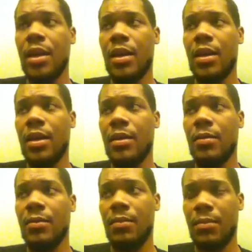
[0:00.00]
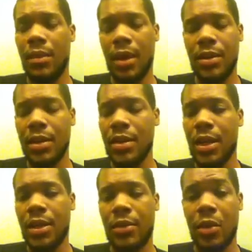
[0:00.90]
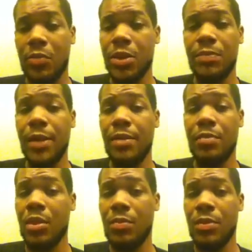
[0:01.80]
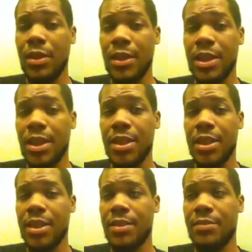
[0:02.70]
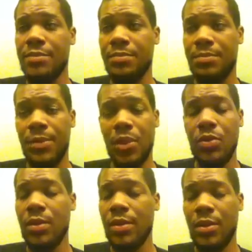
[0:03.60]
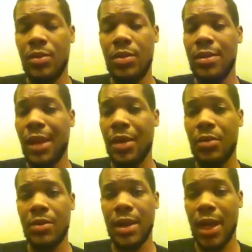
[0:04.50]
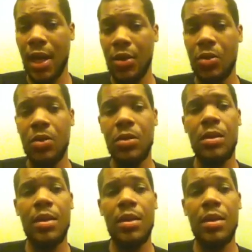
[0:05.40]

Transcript: And I think that Sturm just beats him to the position and just uses angles to counter